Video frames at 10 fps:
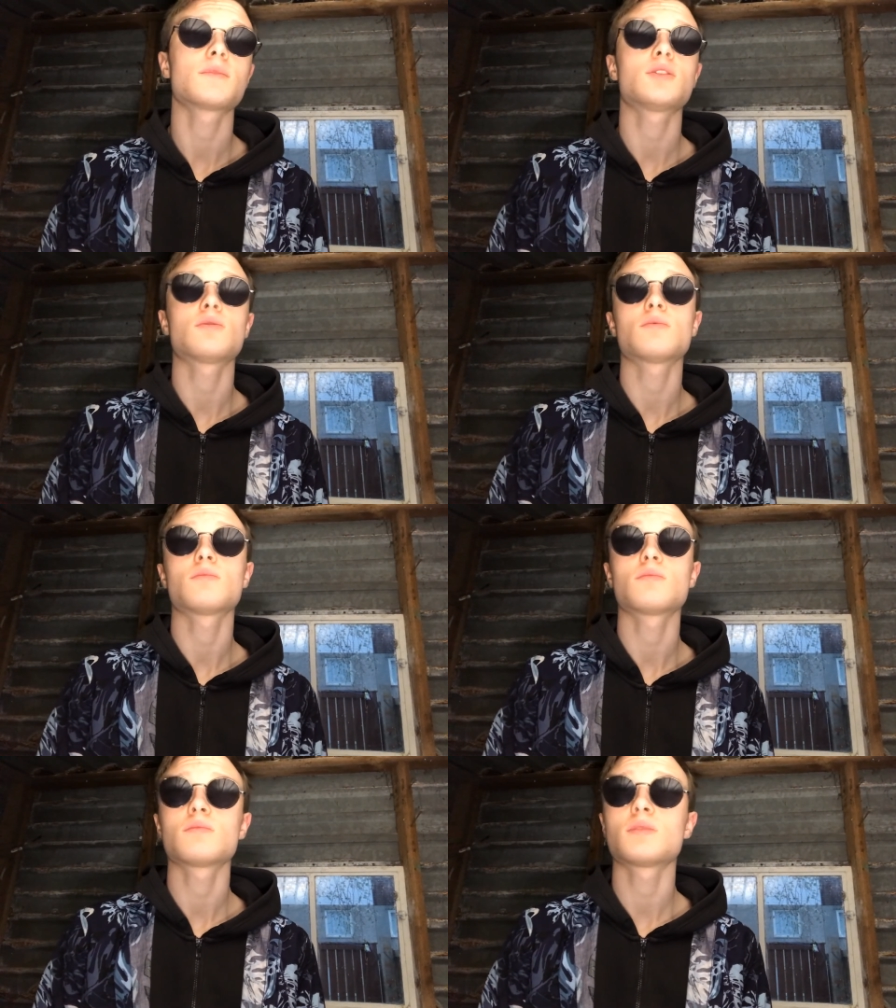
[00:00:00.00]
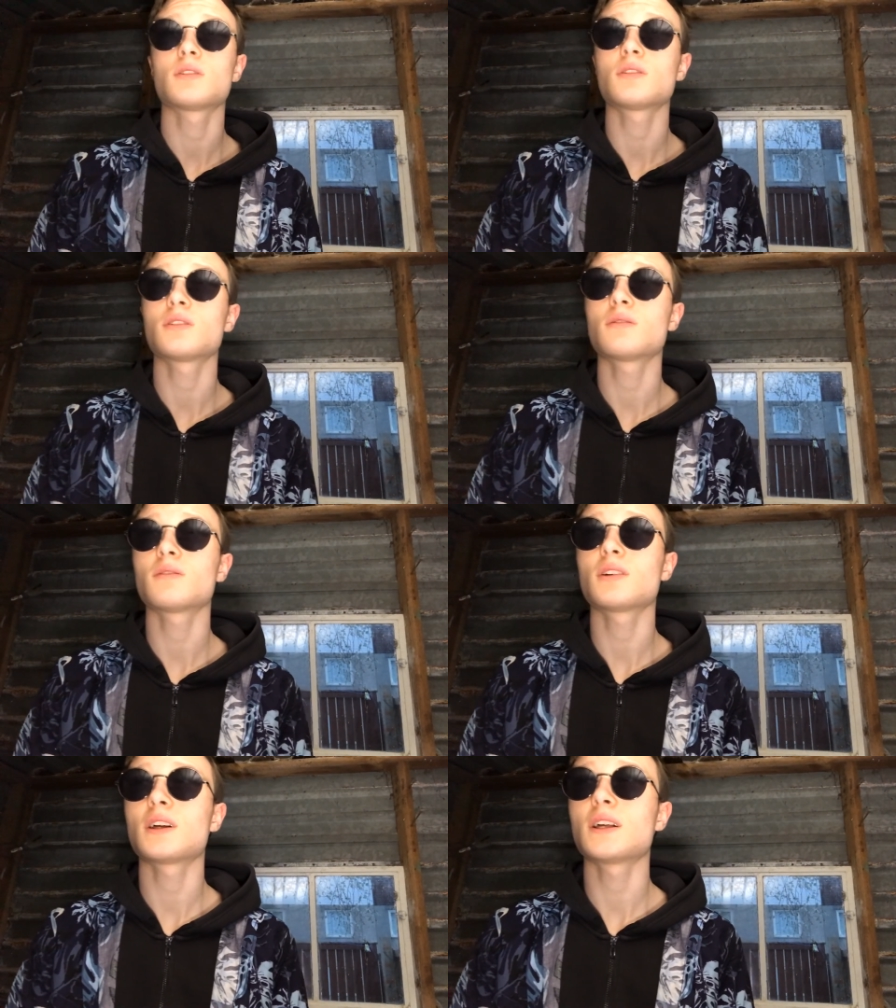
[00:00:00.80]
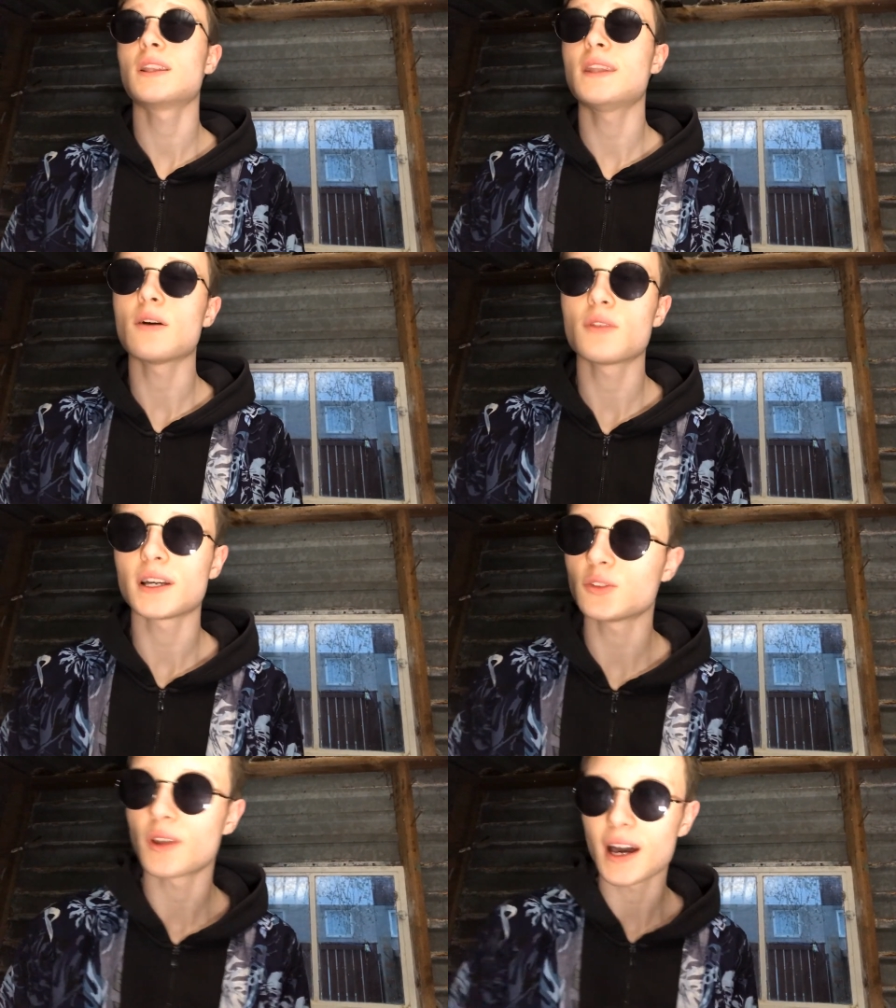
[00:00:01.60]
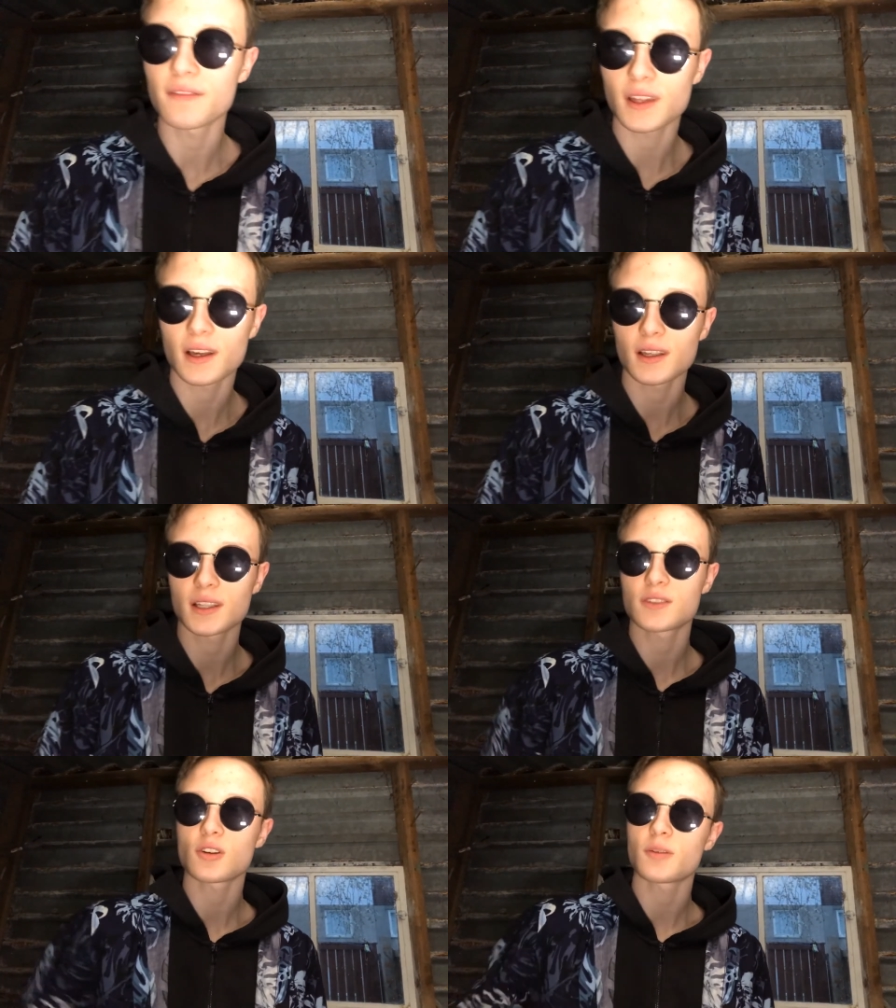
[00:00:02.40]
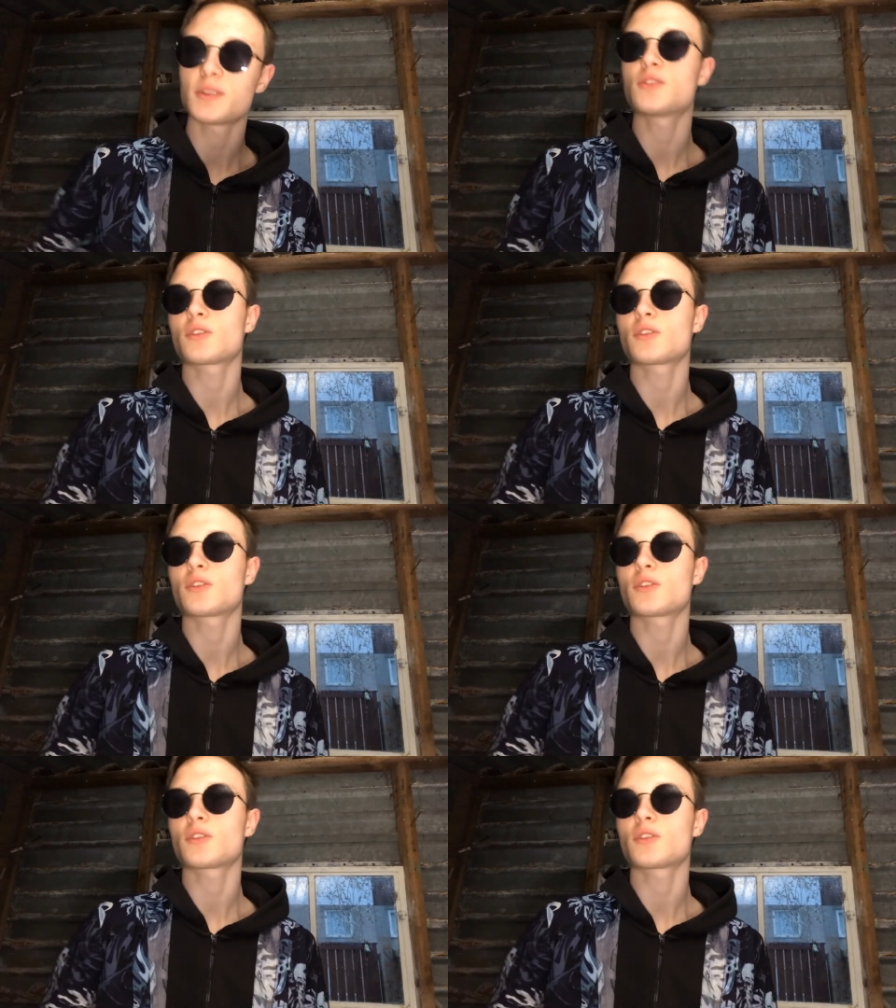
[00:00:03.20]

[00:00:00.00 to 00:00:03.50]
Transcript: You know, and now that I don't have that, it's sort of been